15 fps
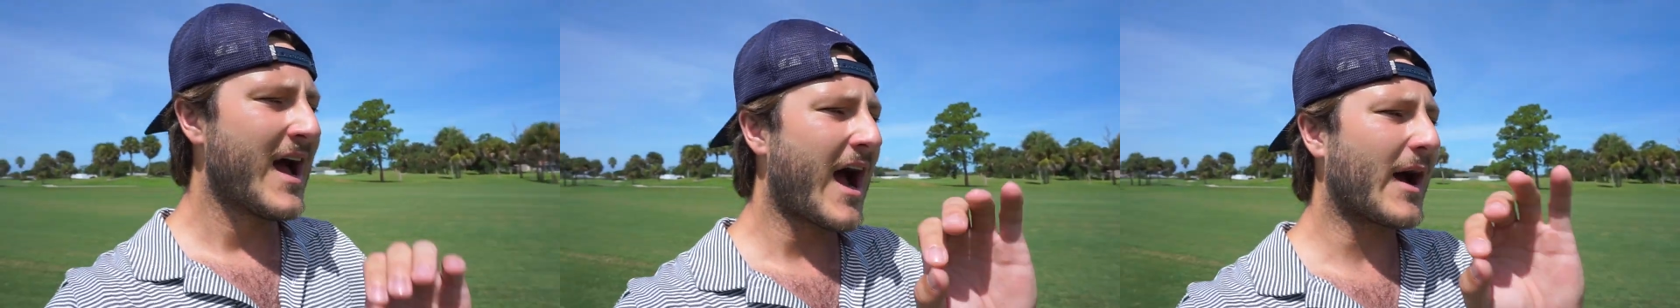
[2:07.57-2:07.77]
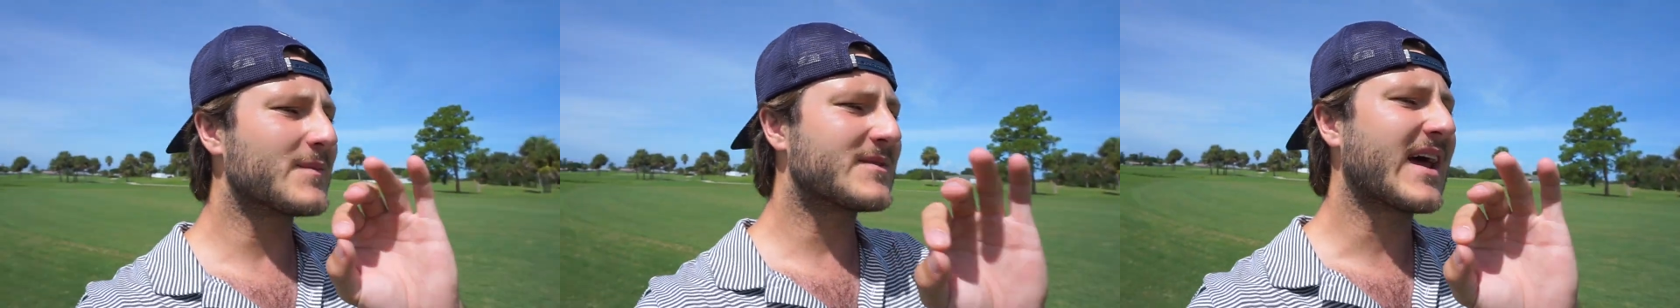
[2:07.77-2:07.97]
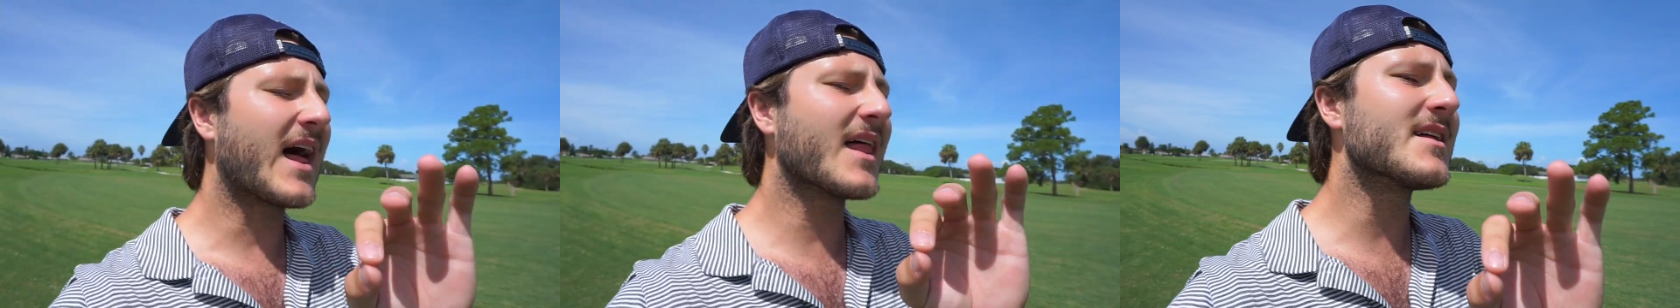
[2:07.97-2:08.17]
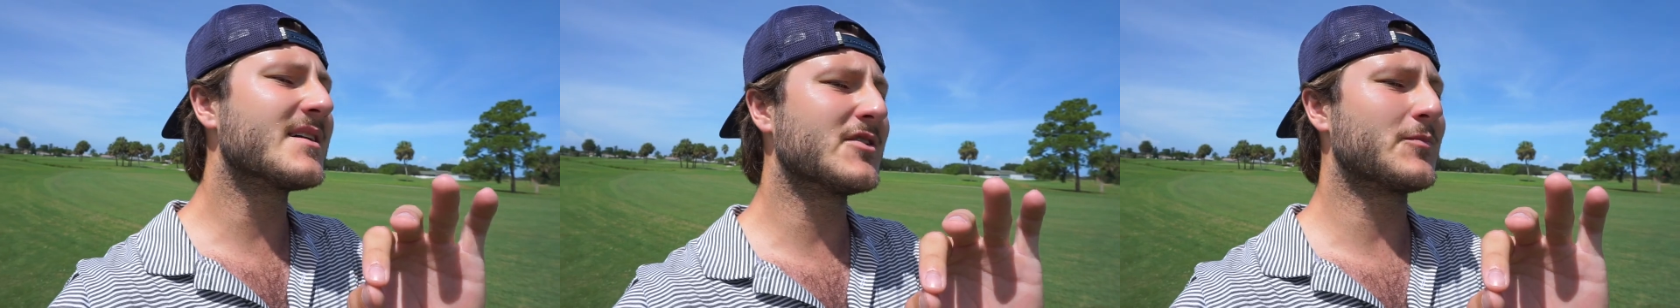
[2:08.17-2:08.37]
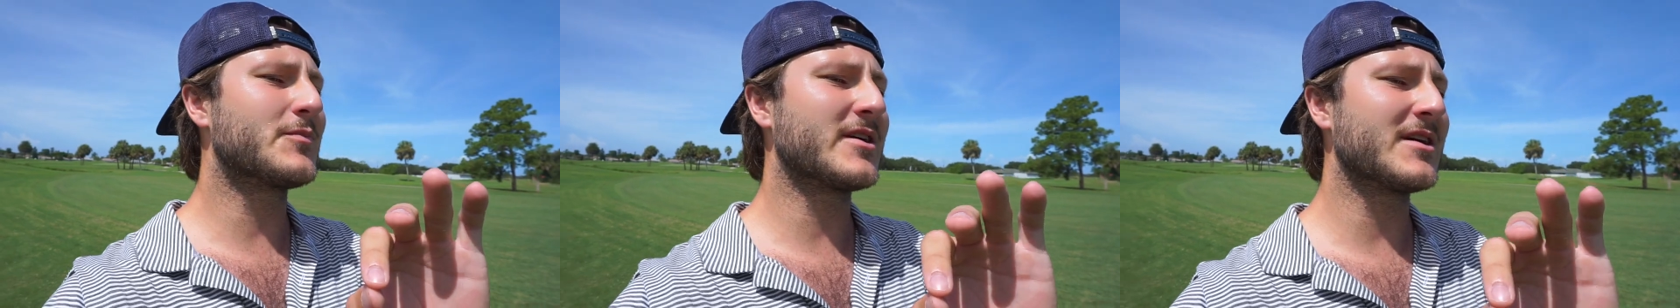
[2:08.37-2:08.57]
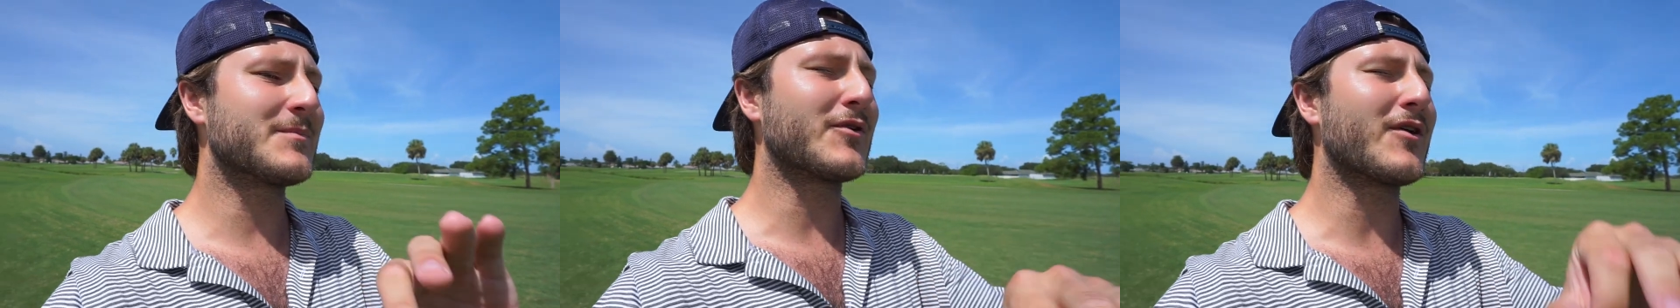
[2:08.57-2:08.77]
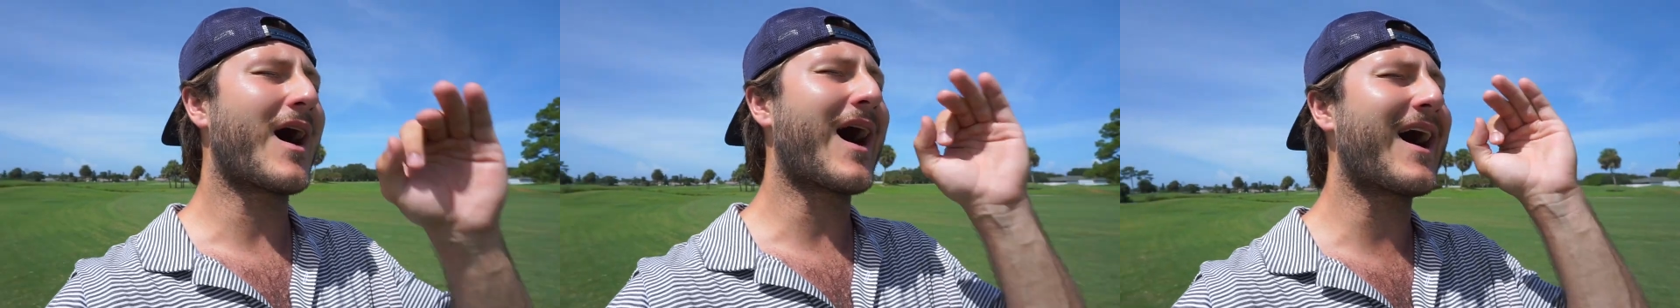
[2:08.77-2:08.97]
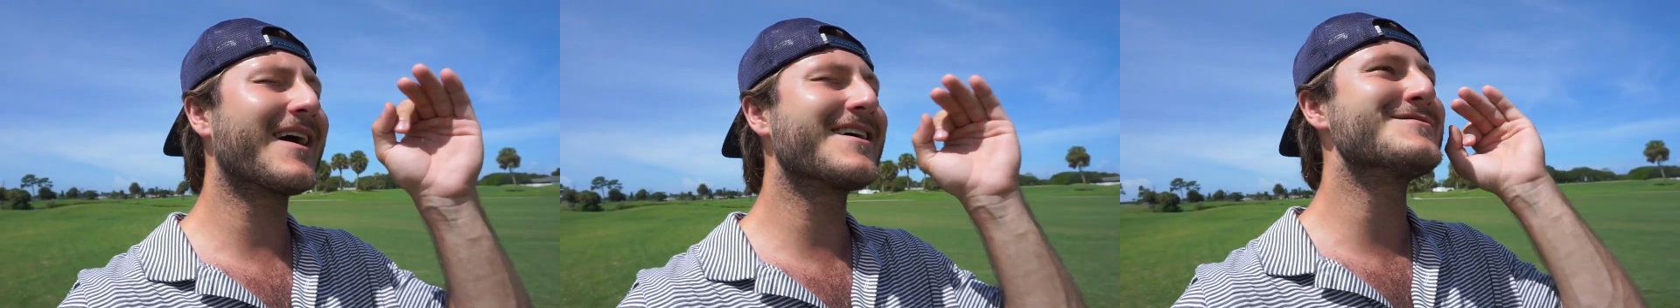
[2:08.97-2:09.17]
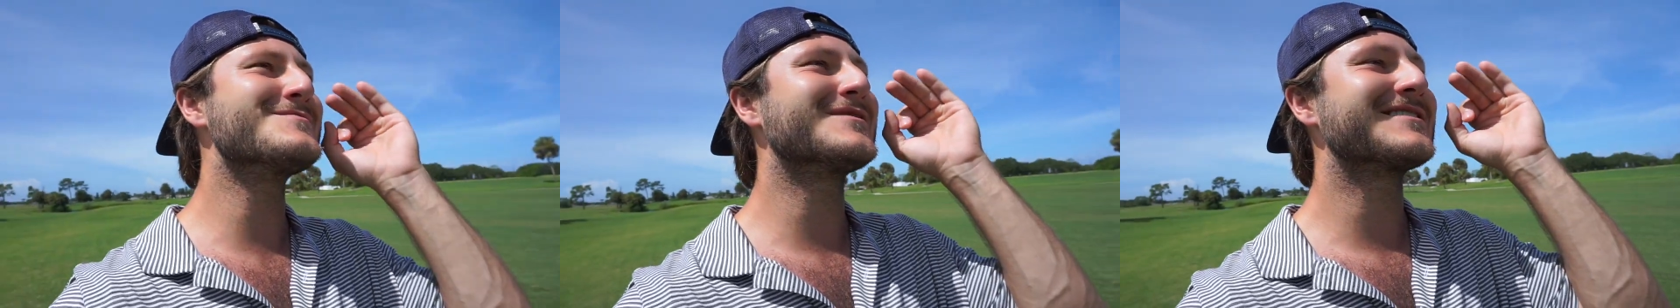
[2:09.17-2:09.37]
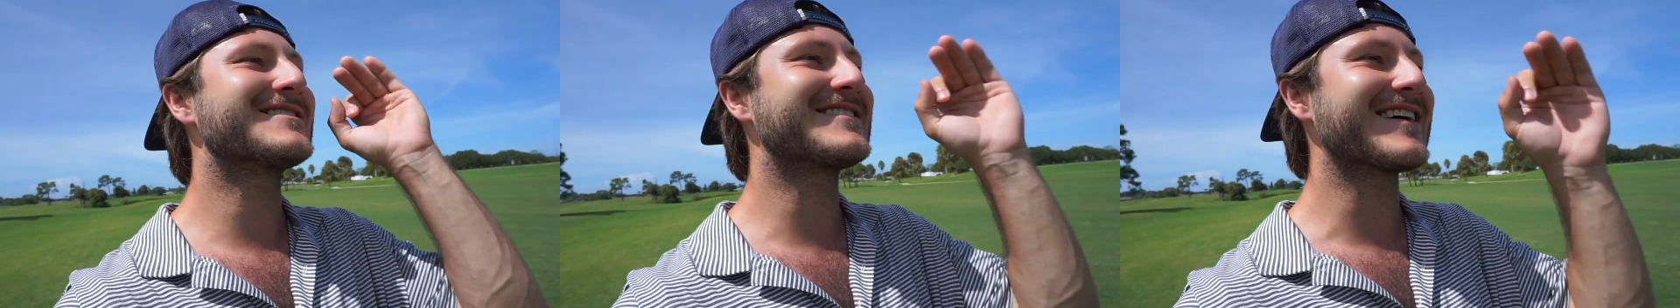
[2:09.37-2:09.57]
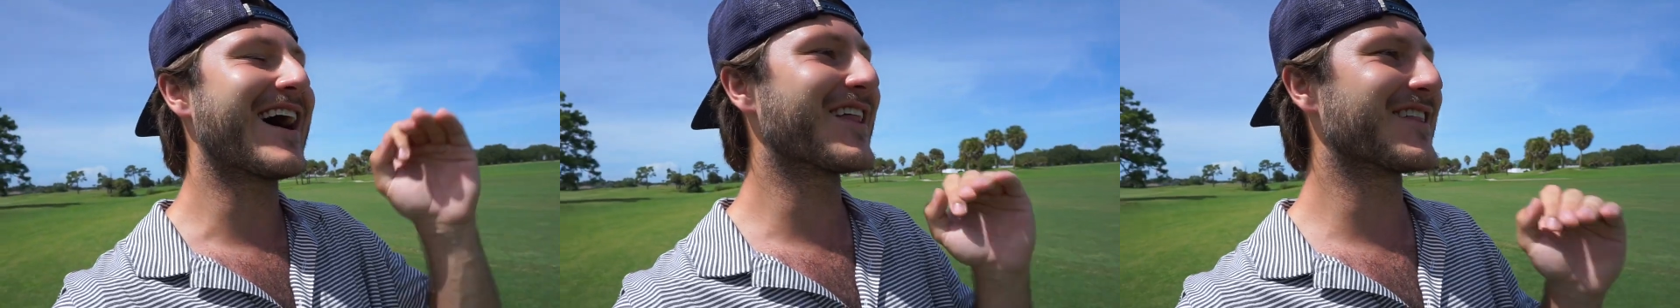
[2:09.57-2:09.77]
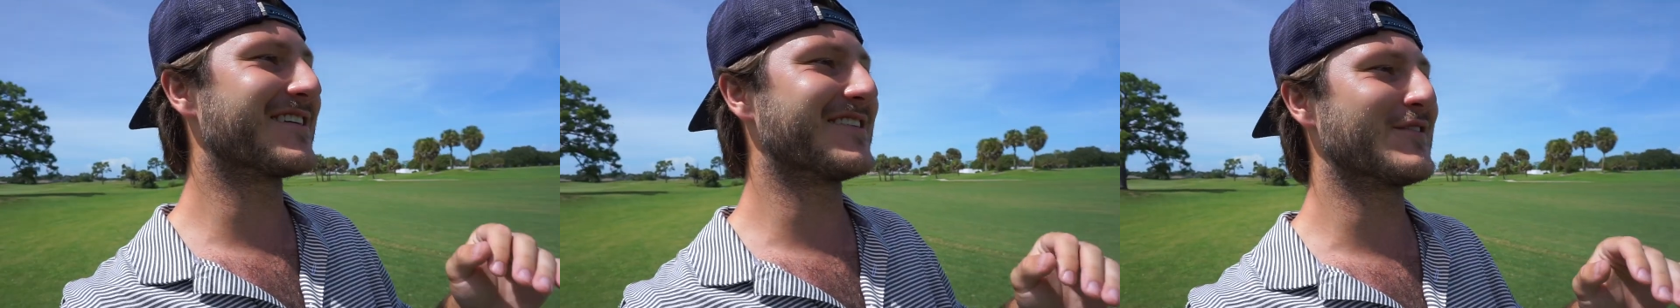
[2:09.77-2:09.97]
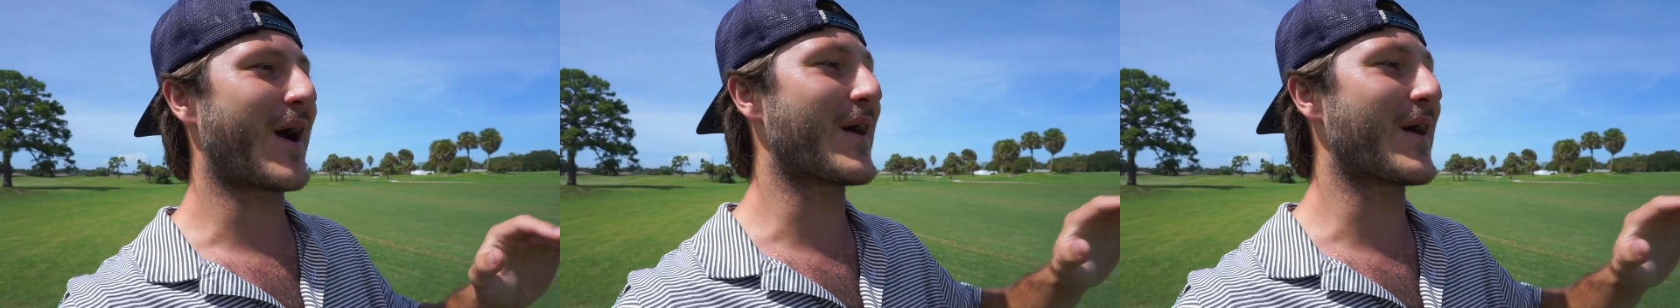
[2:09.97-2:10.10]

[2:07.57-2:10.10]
I'm telling you people, I am telling you,